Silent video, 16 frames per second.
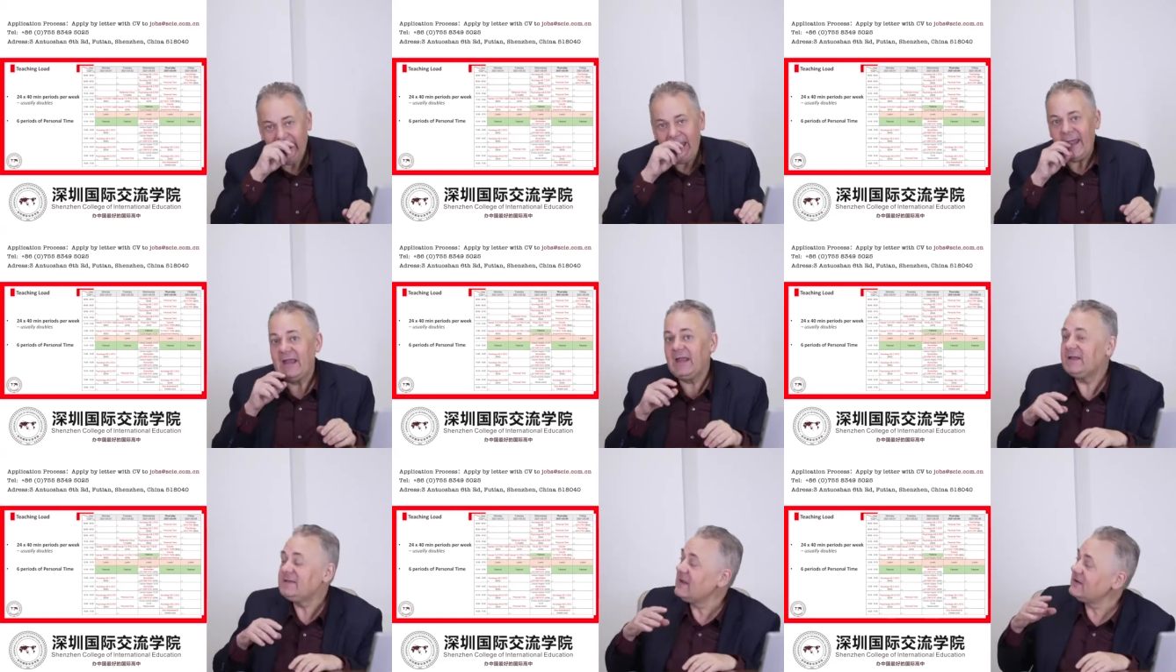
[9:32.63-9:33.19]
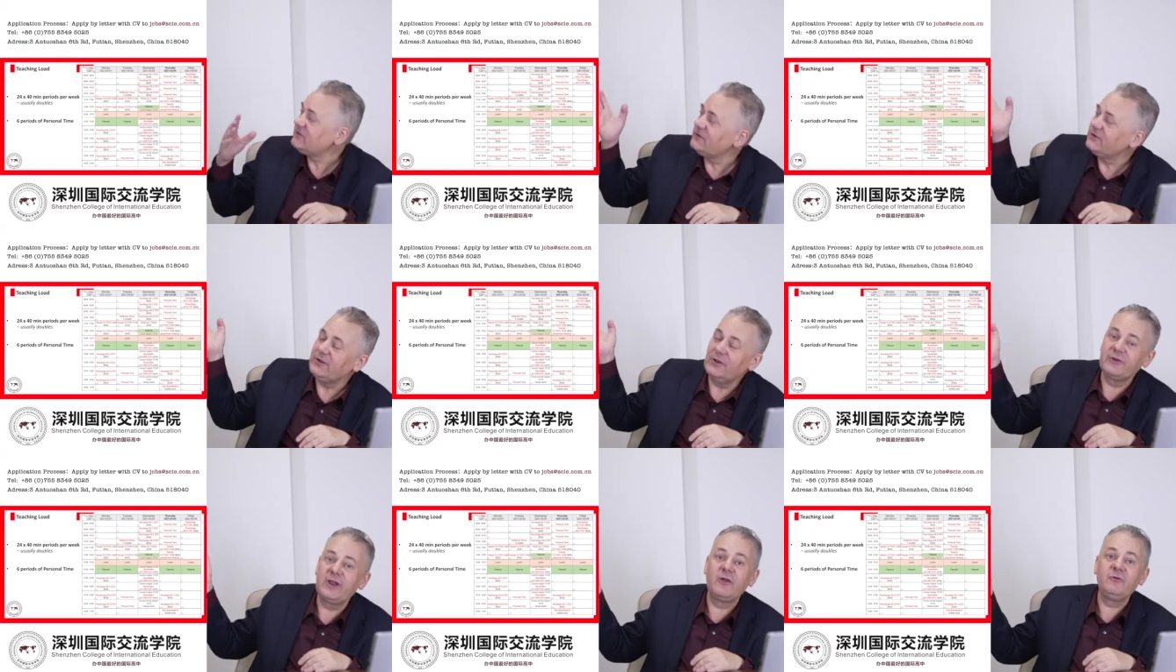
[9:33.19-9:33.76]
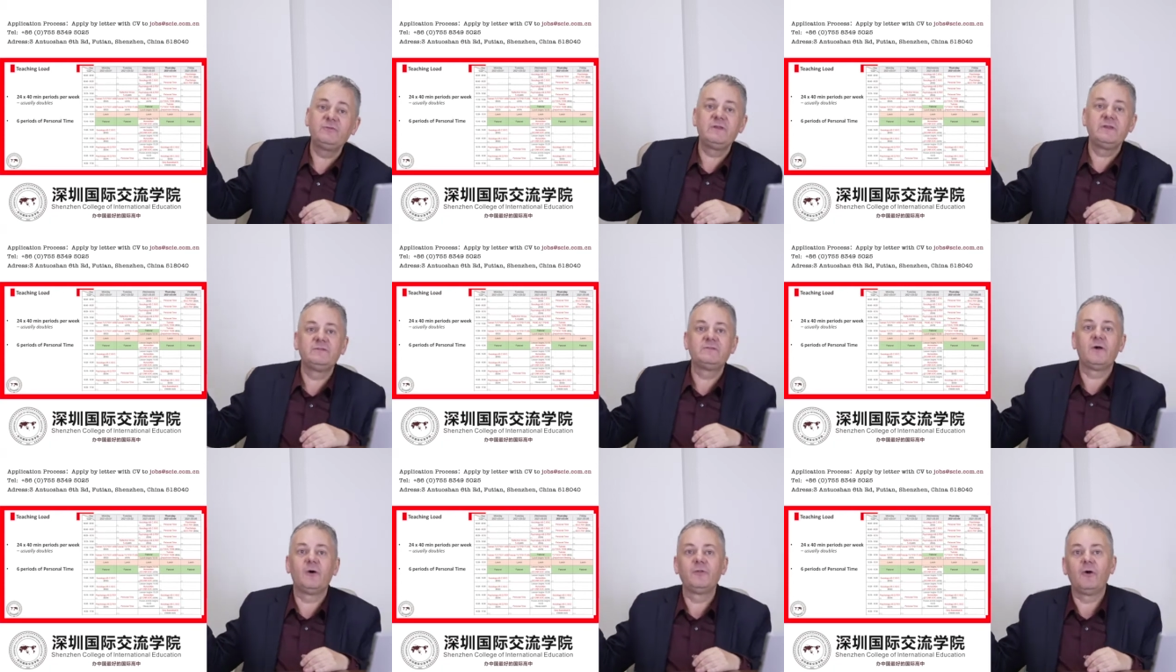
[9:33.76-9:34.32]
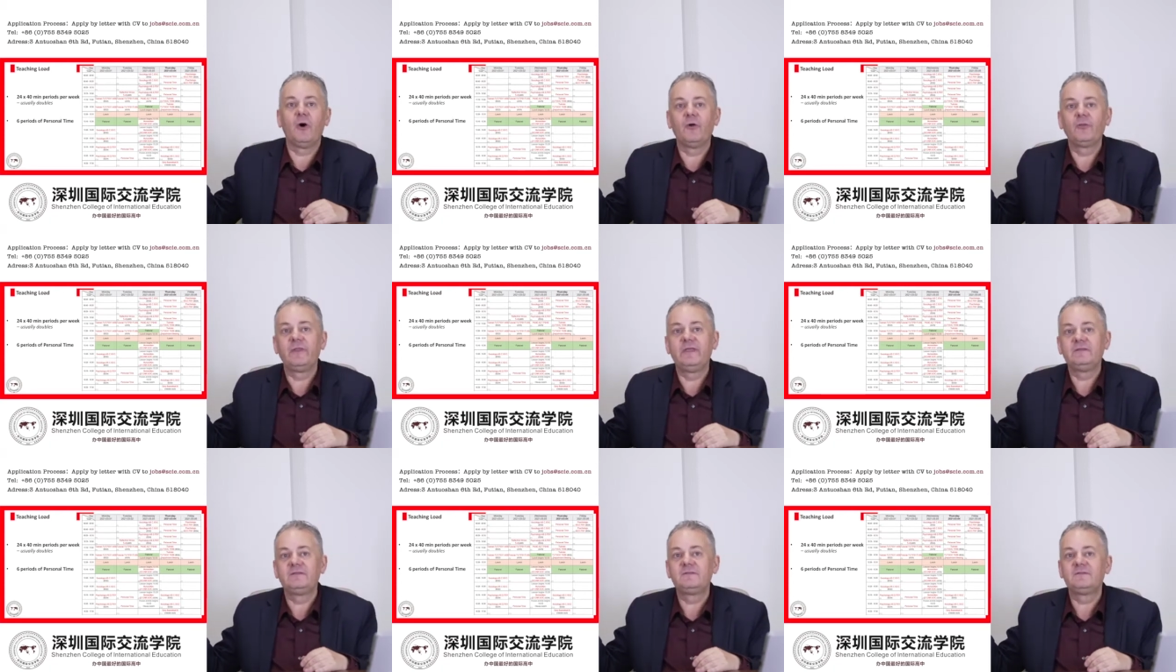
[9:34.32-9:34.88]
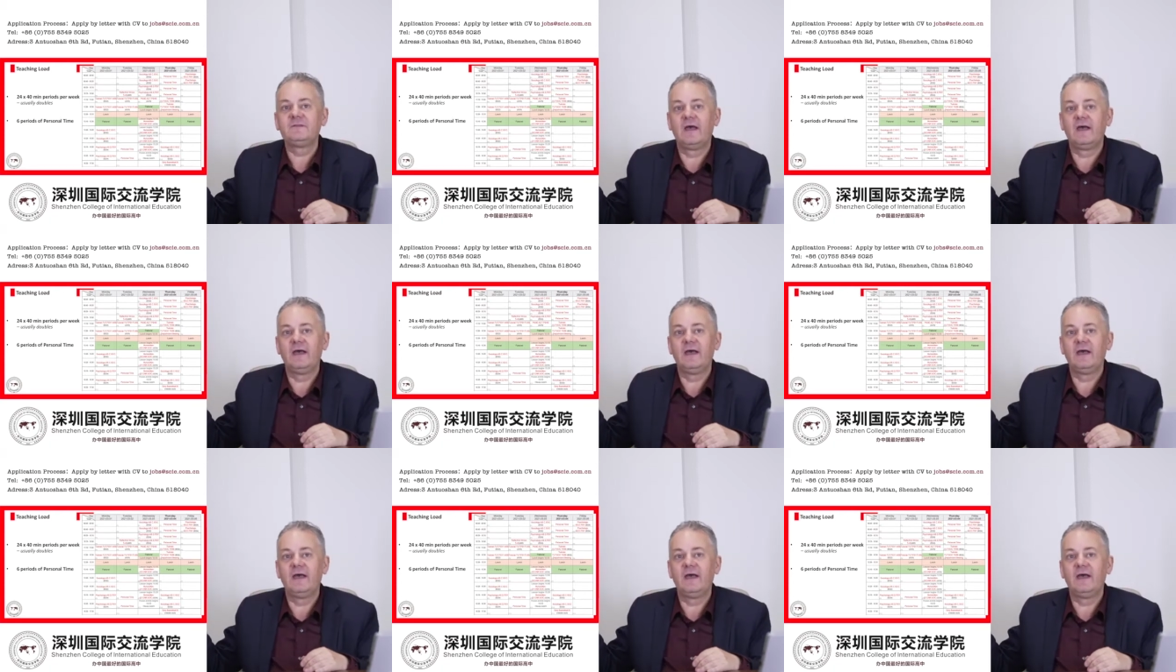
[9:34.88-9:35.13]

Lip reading: In addition, you'll notice on this